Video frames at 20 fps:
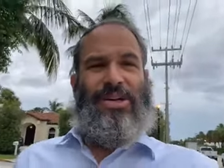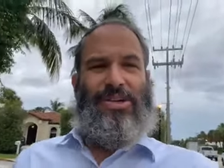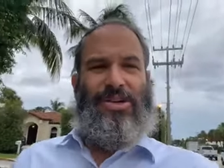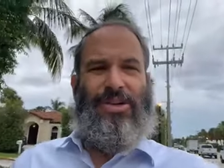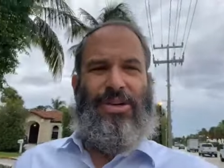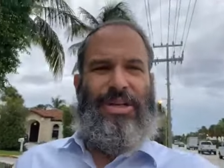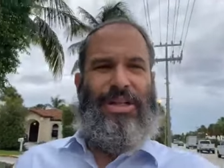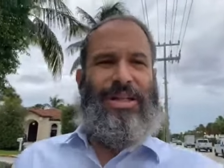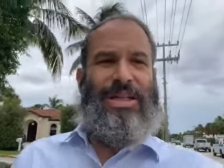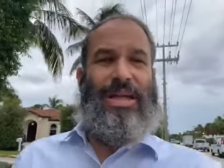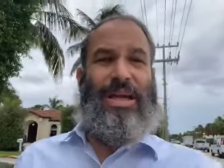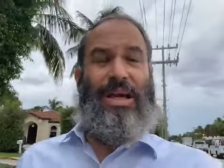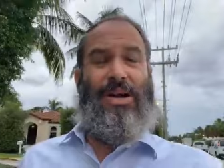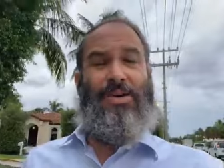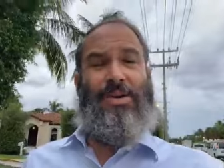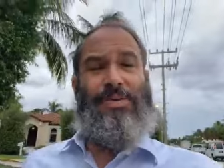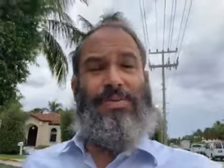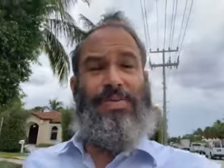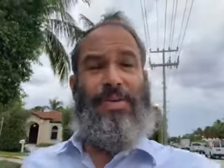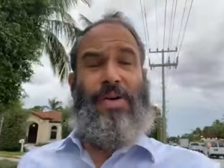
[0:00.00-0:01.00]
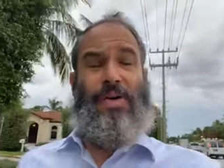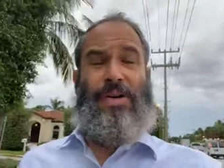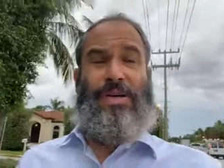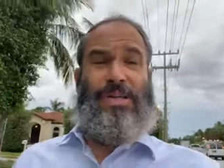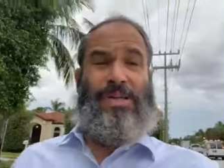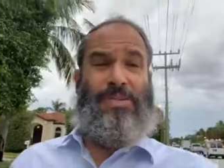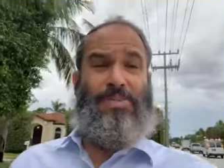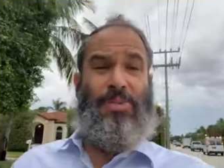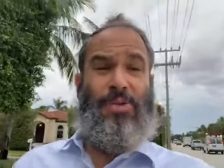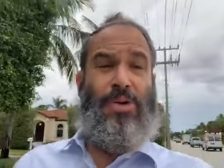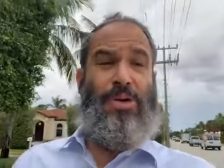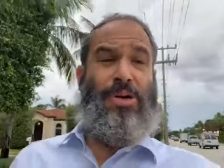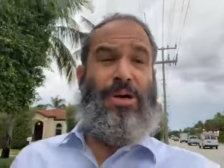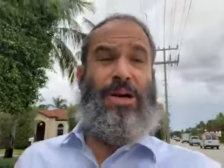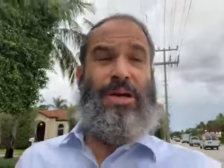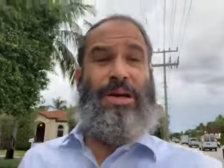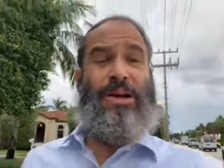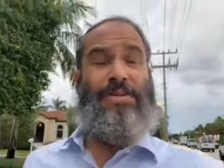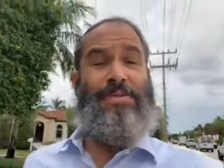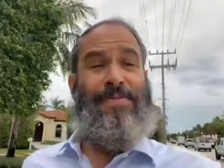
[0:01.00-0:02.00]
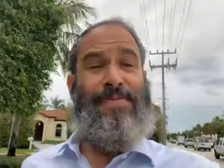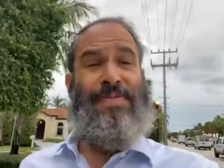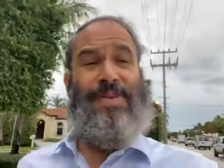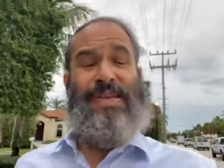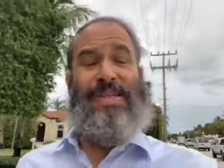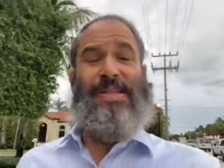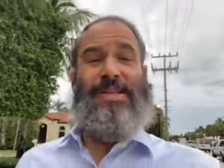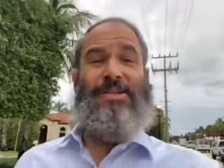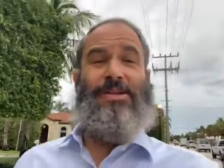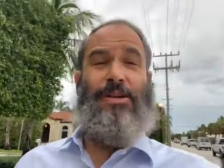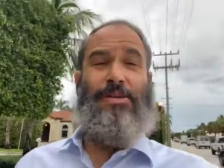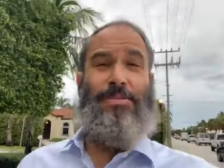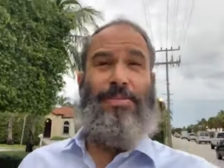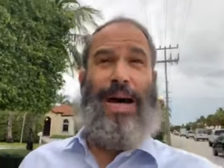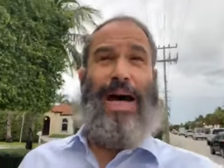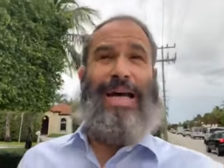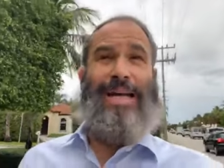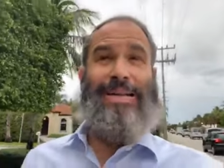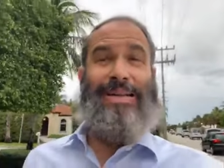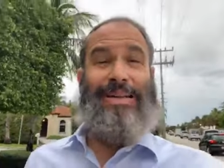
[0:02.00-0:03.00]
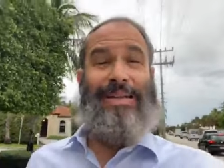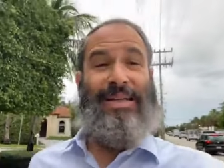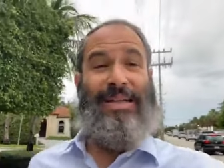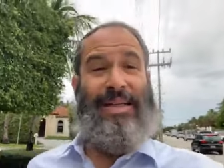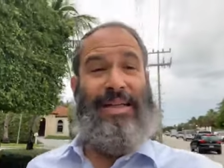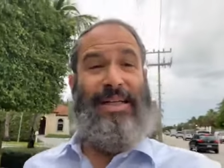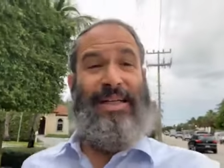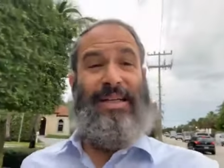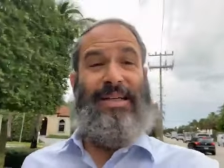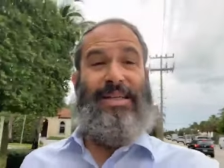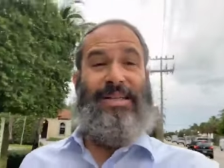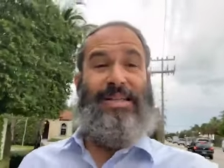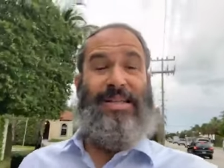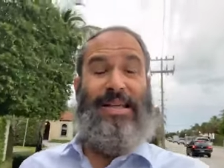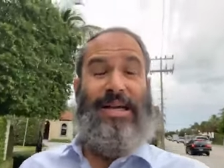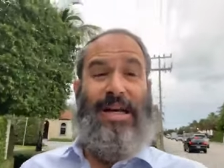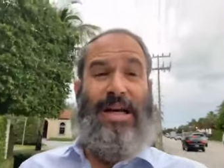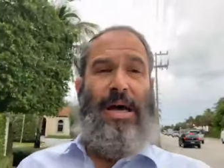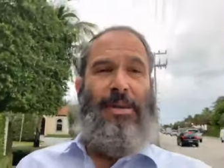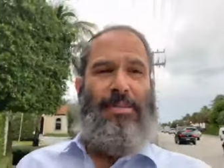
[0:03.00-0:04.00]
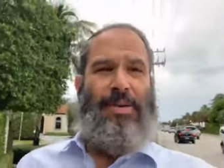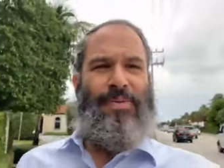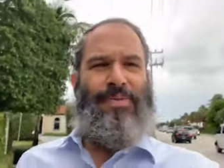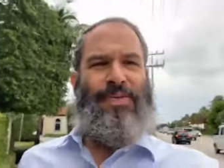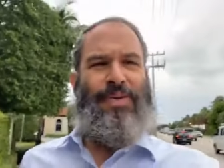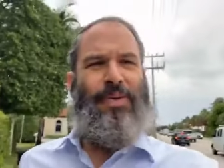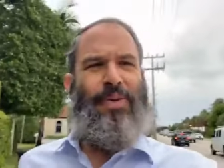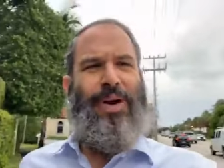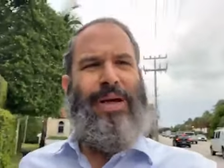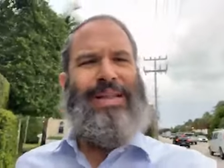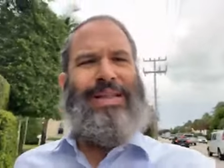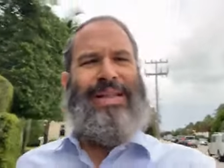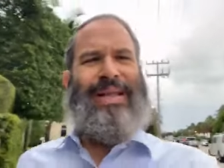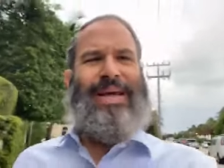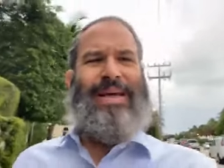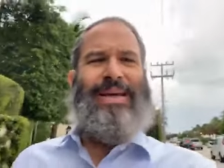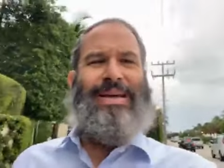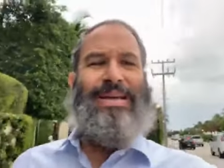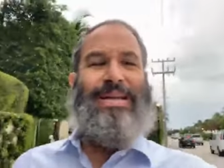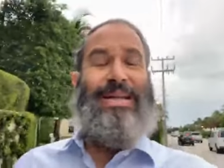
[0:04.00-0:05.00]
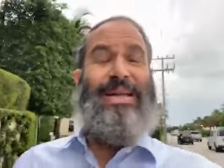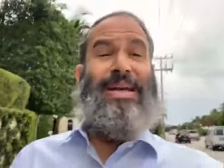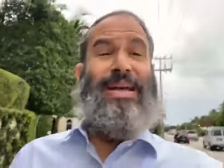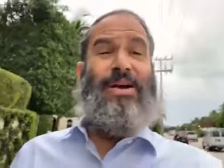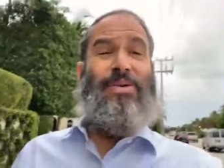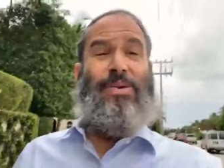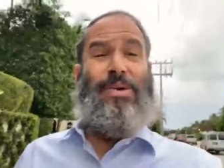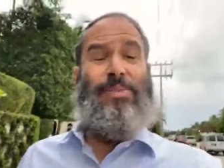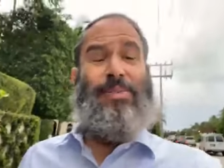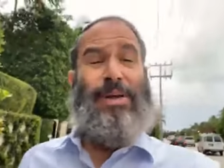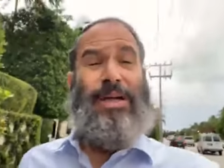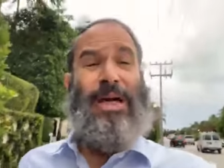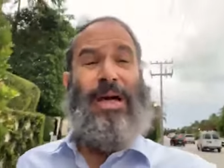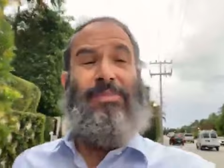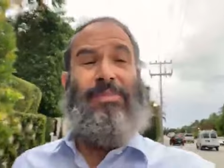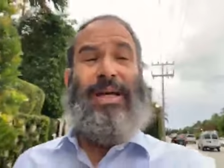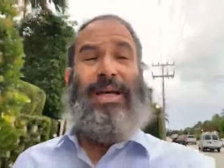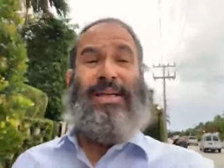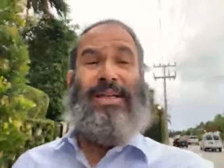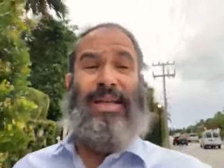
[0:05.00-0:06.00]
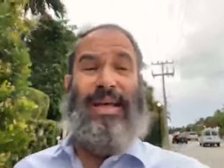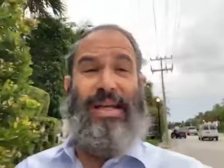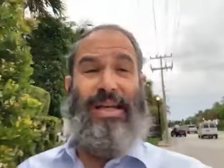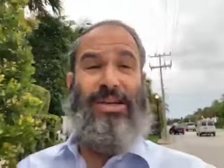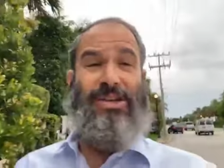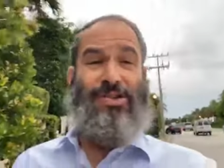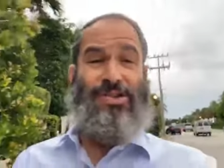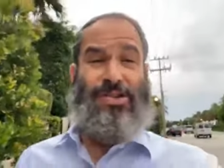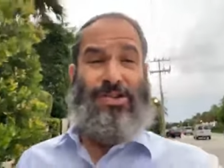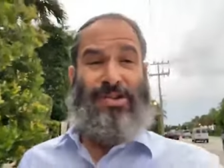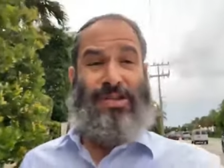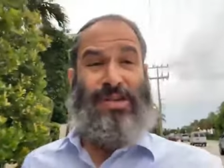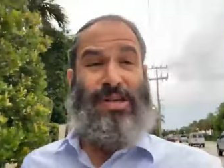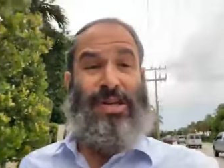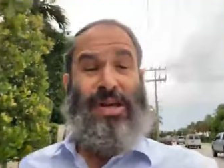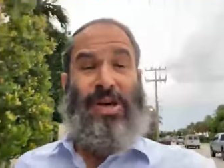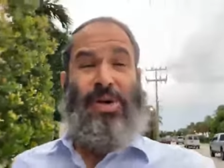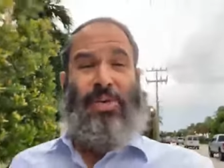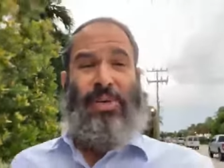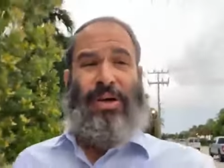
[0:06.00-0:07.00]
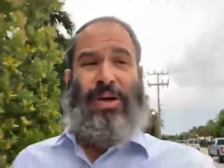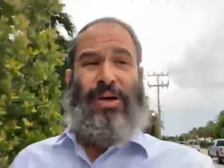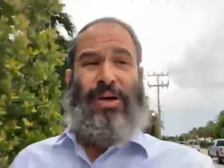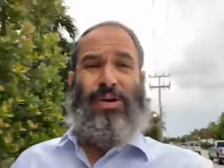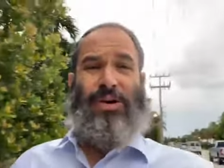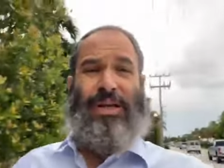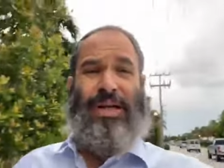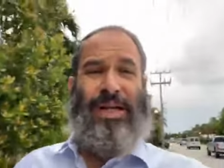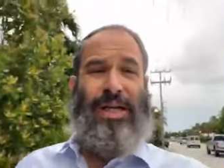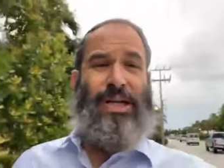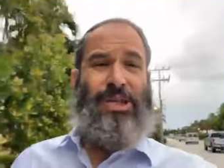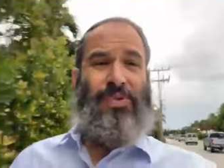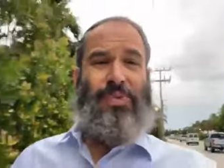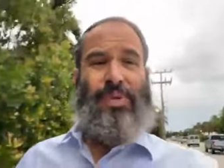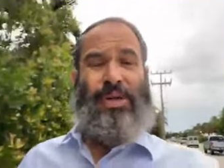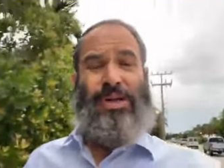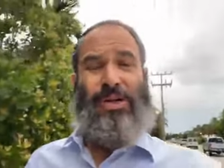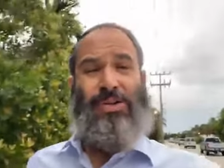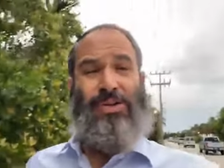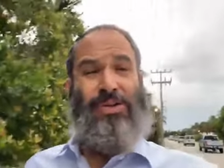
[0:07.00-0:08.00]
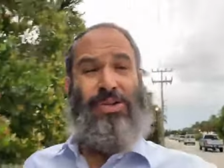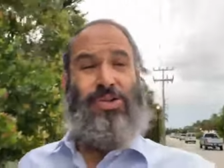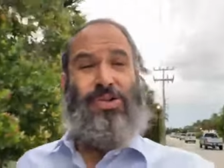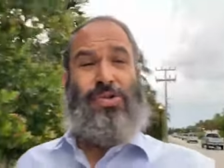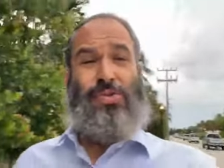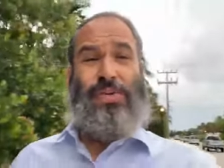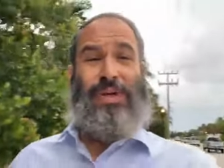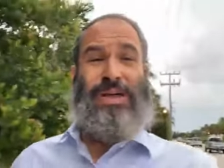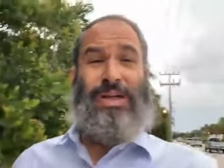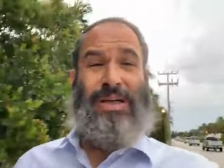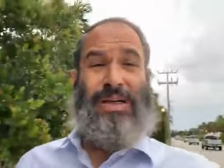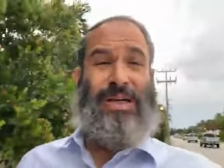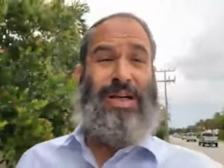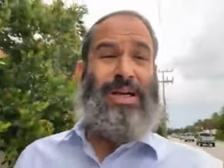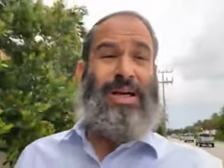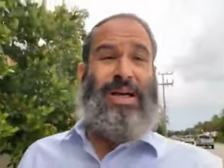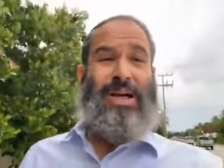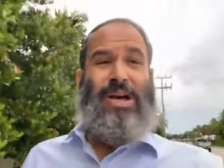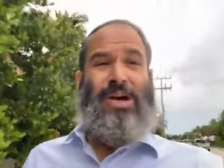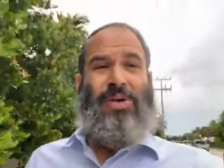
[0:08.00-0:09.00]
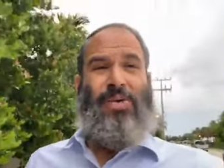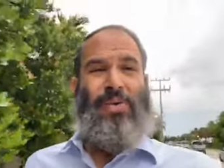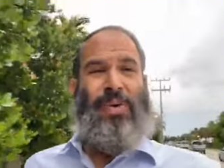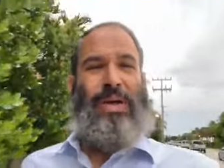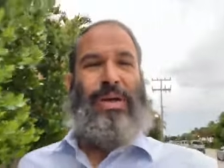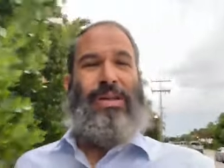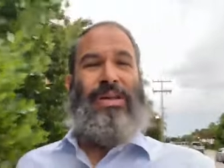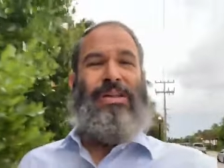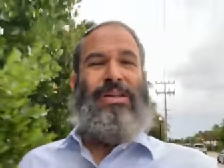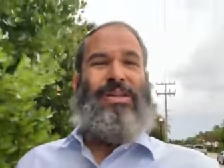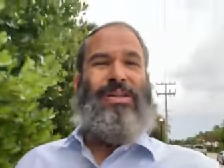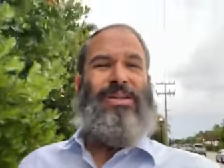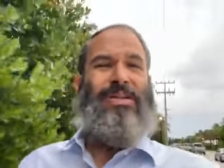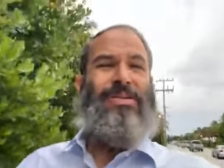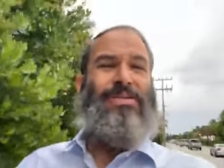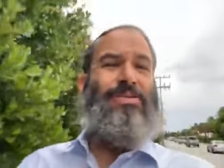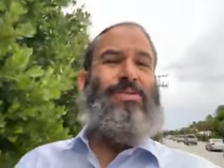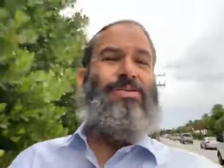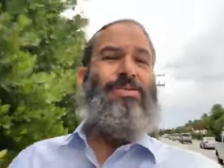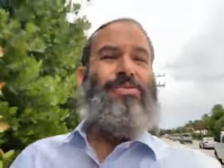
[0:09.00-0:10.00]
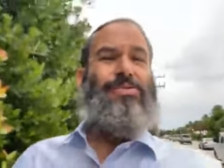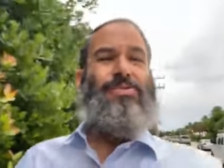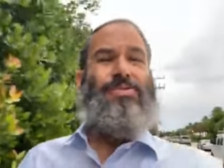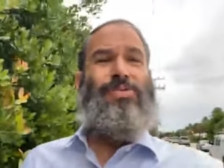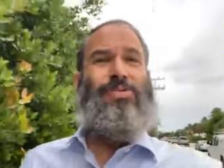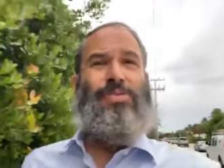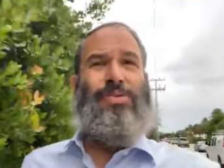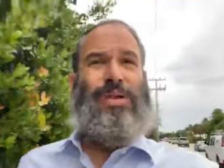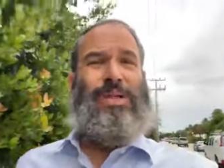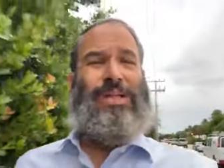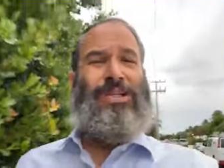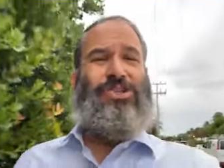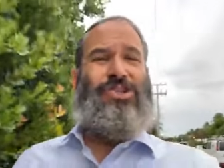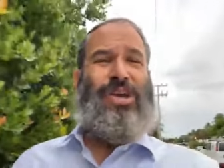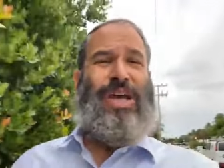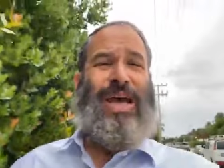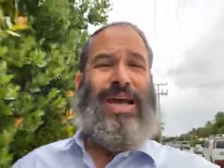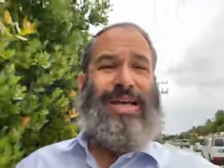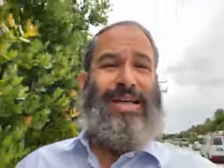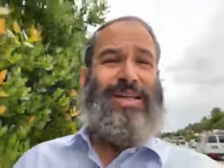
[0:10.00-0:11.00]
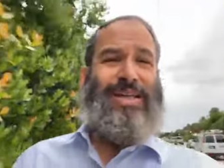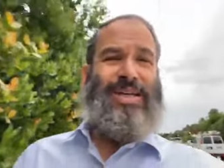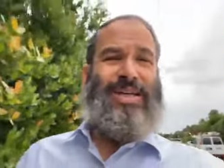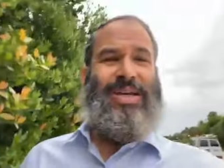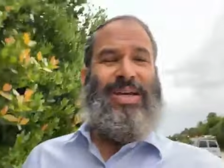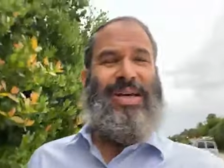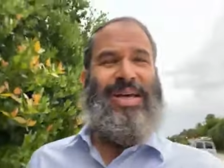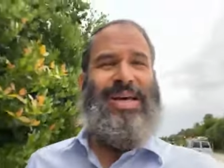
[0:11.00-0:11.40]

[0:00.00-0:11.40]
During the year, we're focused more on our physical bodily needs. But for one day a year, we become like the angels. We don't eat, we don't drink, we reject